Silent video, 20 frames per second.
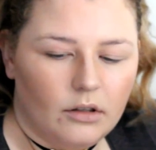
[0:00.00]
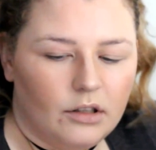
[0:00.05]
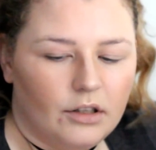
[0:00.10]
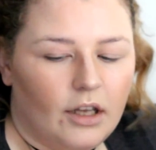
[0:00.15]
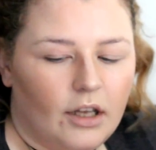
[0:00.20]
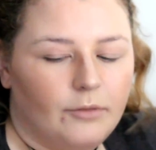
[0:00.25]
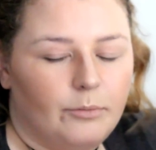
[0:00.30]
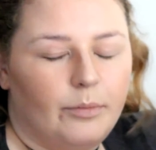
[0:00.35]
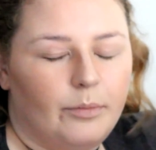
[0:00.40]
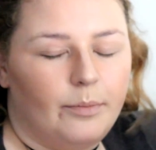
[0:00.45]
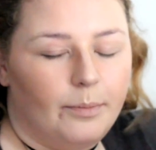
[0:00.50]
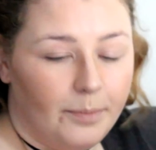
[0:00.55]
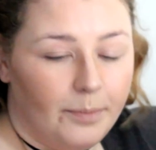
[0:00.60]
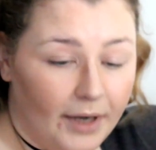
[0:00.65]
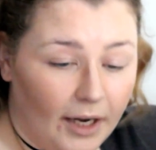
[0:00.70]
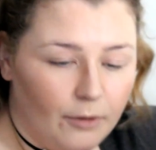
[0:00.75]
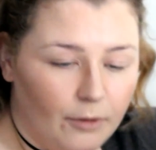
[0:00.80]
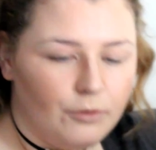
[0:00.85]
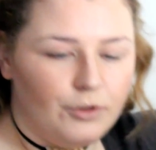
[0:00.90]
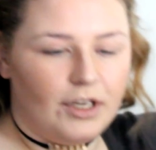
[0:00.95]
The
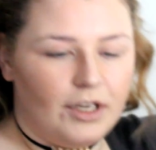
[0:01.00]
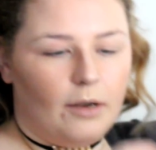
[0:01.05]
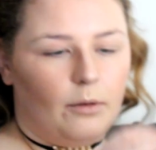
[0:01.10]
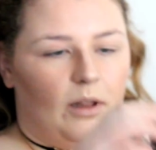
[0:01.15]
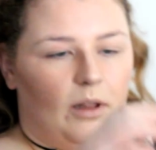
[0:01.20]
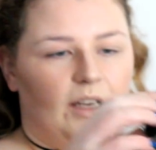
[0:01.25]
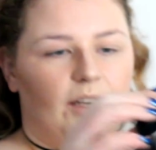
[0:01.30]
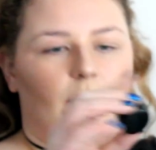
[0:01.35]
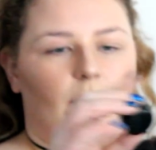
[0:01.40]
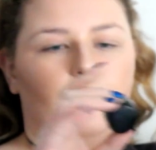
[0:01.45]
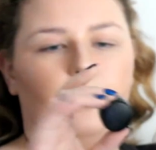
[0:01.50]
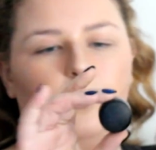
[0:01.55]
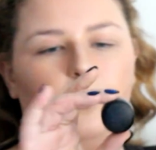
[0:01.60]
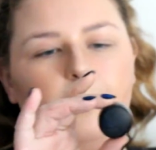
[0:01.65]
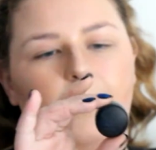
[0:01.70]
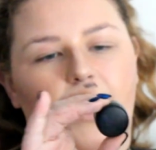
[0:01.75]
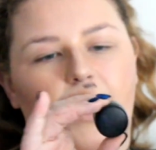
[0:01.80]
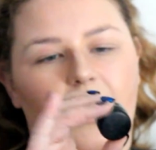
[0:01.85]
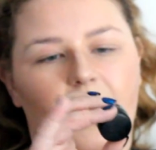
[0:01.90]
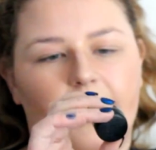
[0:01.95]
brow gel liner from
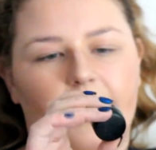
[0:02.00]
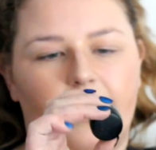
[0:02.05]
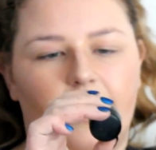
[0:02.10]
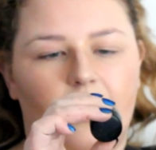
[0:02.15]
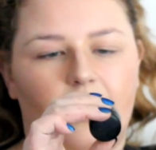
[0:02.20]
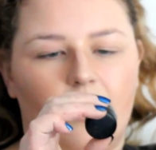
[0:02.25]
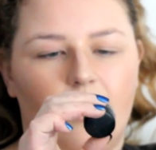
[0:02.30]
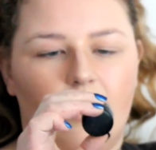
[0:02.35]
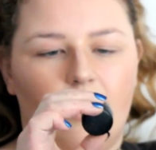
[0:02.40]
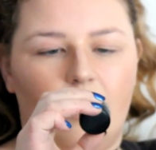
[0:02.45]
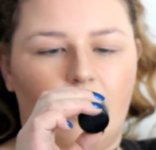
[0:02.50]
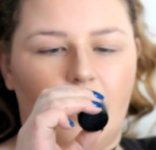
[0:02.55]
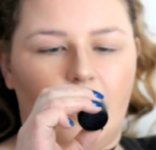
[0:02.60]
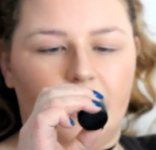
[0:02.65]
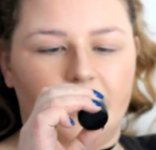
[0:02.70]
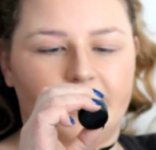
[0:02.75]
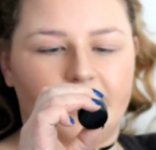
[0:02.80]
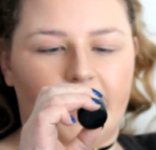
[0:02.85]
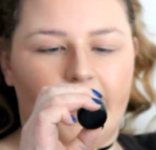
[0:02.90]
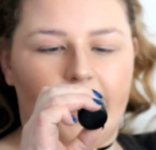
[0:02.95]
MAC,
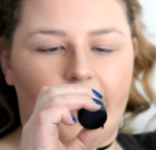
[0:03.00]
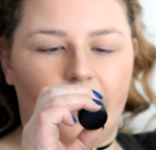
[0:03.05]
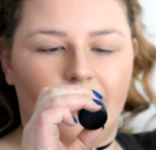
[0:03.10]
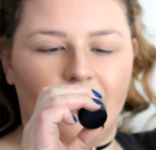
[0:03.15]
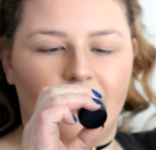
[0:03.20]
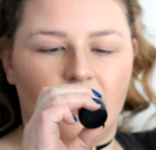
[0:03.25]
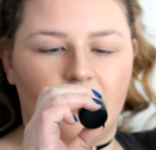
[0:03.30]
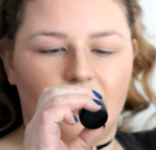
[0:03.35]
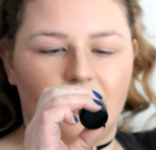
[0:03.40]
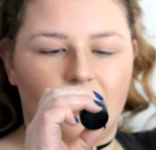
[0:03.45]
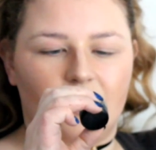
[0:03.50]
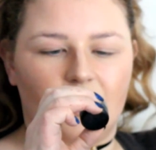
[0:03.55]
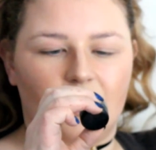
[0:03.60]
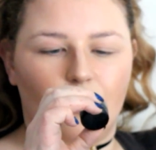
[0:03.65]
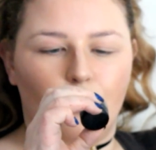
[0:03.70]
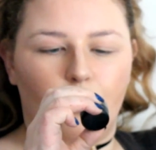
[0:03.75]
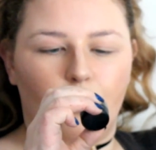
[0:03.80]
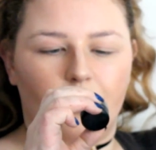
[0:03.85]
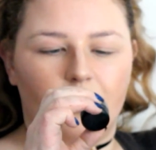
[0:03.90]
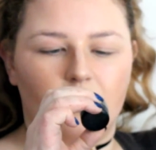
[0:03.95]
it's in
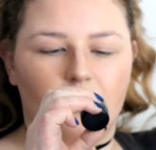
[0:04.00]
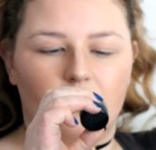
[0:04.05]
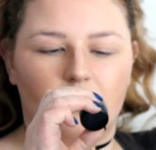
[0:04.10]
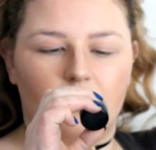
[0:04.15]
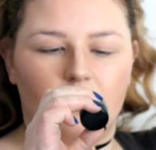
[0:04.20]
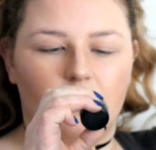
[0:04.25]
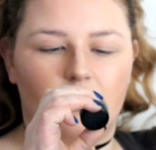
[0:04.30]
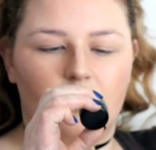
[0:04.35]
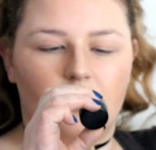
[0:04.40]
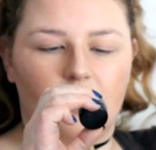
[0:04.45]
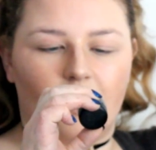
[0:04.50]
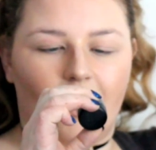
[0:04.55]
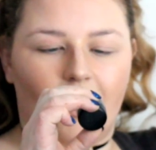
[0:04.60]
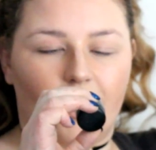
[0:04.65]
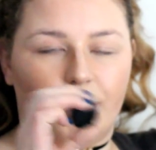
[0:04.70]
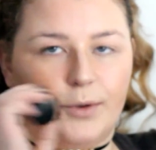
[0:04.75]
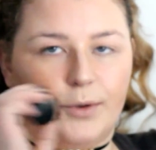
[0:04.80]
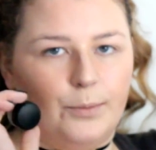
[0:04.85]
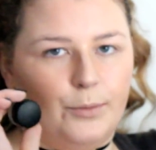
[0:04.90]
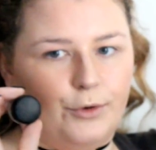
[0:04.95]
deep
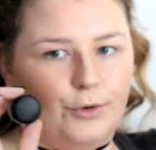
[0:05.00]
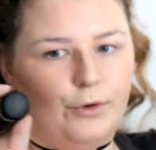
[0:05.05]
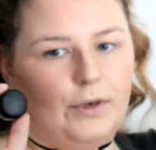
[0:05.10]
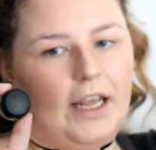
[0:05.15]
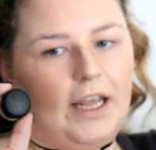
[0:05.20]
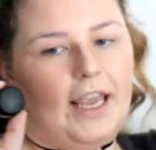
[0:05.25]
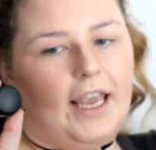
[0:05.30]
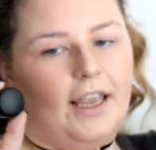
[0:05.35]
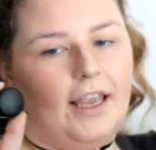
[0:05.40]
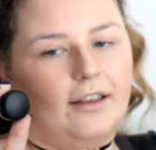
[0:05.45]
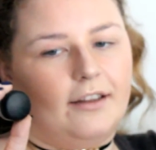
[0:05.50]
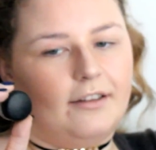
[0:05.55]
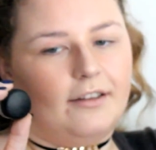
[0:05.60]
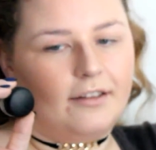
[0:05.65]
dark brunette.